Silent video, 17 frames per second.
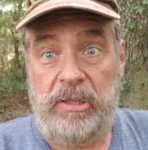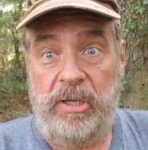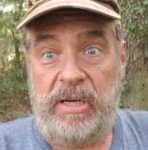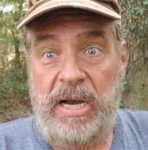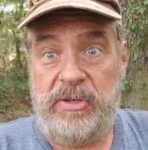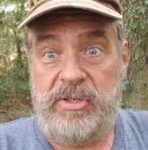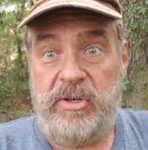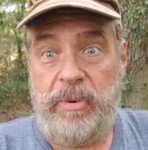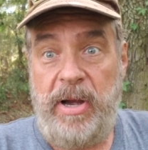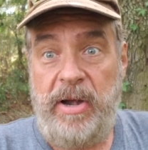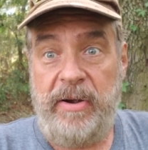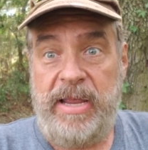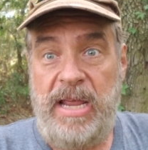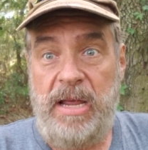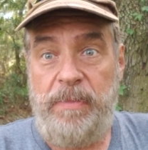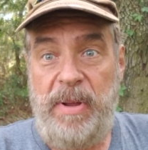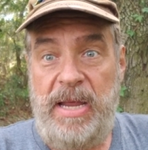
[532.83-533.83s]
Look at how she ran her
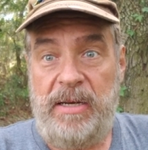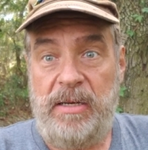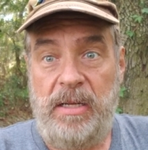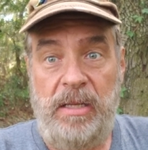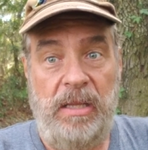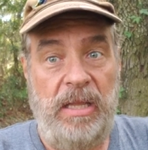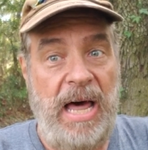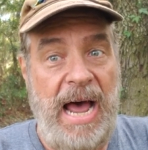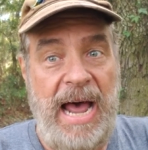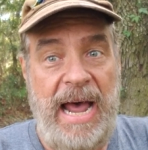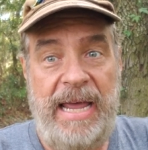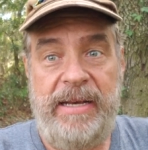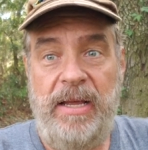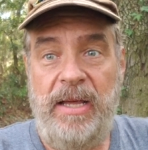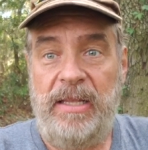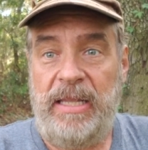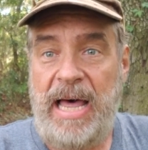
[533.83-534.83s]
campaign.
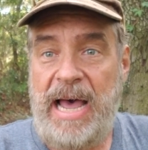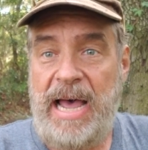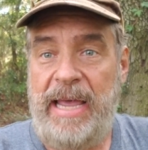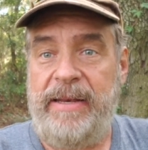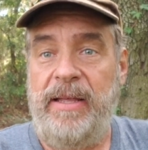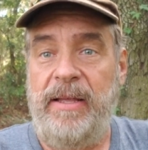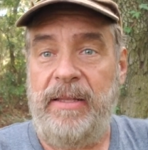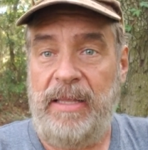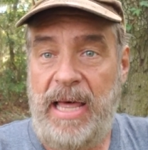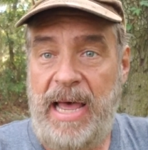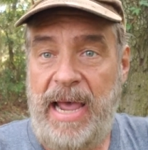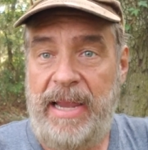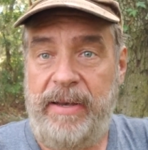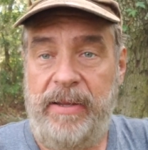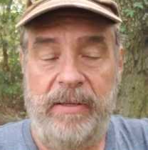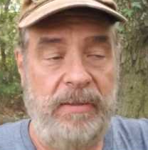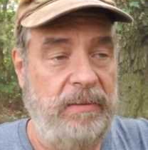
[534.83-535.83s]
Lied, lied,
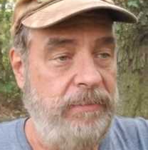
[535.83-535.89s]
lied.